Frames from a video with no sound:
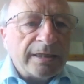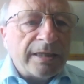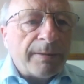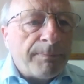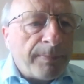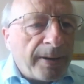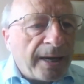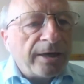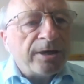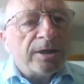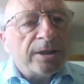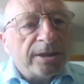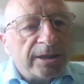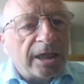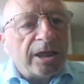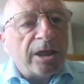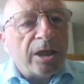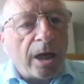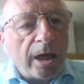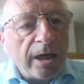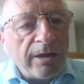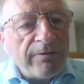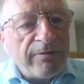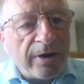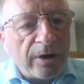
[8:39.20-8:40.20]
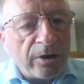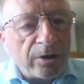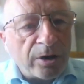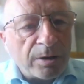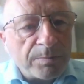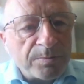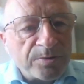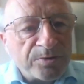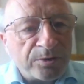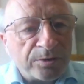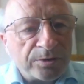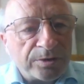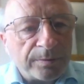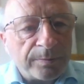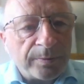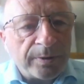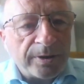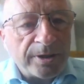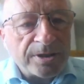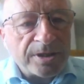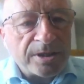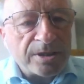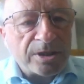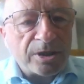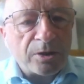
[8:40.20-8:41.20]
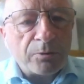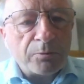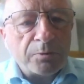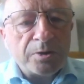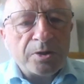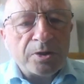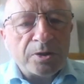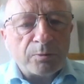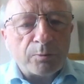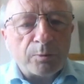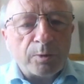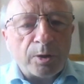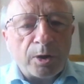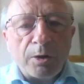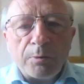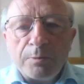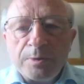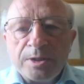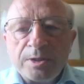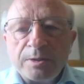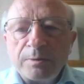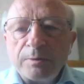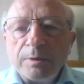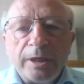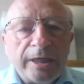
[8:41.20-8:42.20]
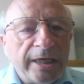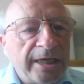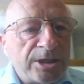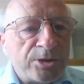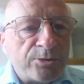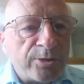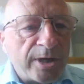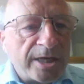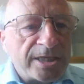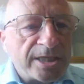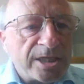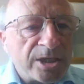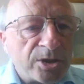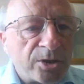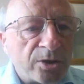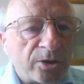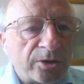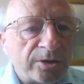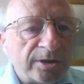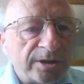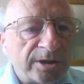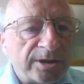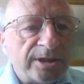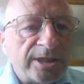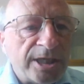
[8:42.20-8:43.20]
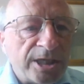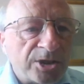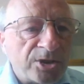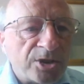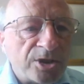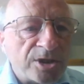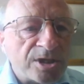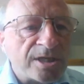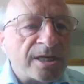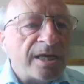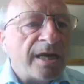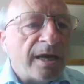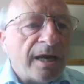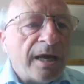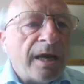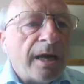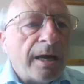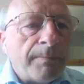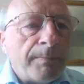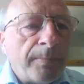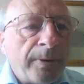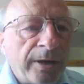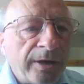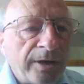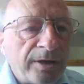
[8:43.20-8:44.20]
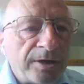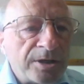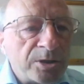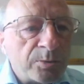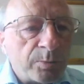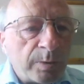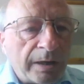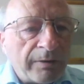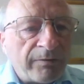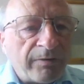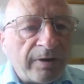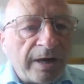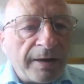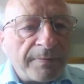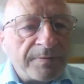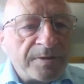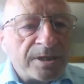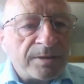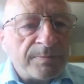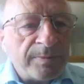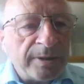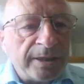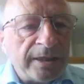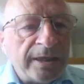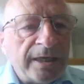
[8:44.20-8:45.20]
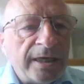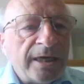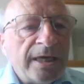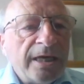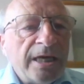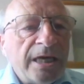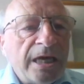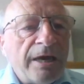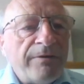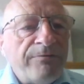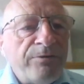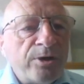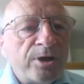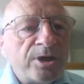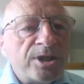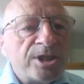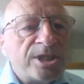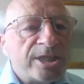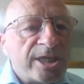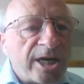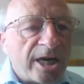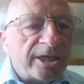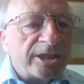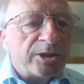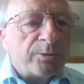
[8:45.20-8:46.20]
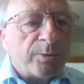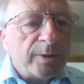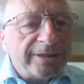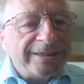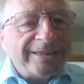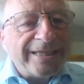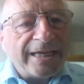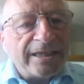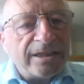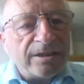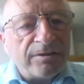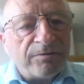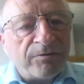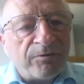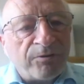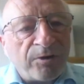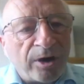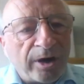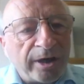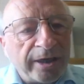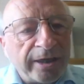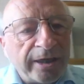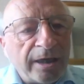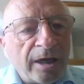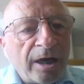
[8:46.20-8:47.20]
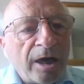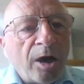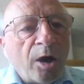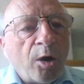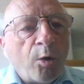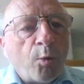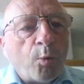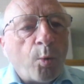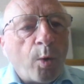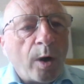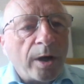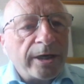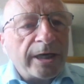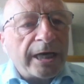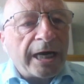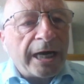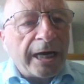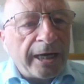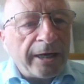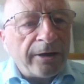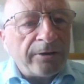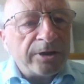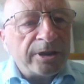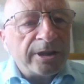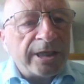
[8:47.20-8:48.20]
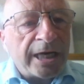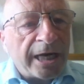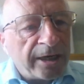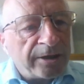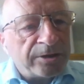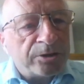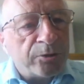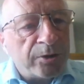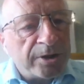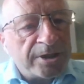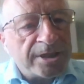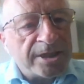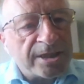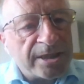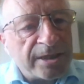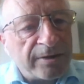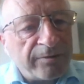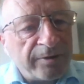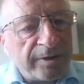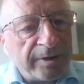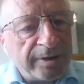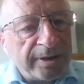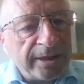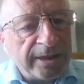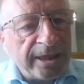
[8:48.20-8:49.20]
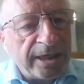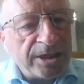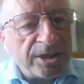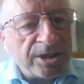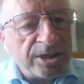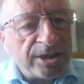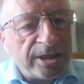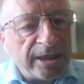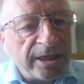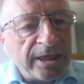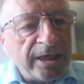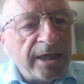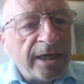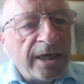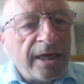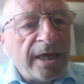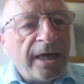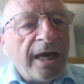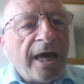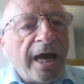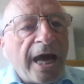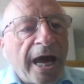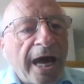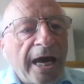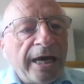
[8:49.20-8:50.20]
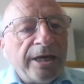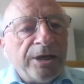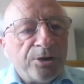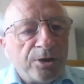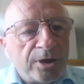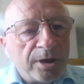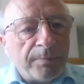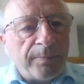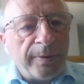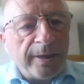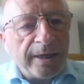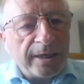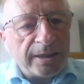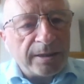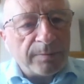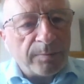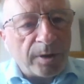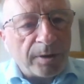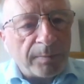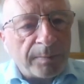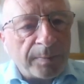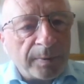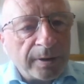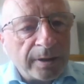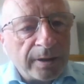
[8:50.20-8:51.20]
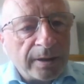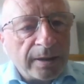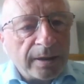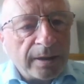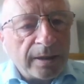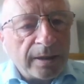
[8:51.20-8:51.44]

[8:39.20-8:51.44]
the better the life outcomes for the person. So which is we're always interested in talking to teachers, parents, whoever it happens to be. If you can start to identify what are the characteristics of ADHD and you can pick them up,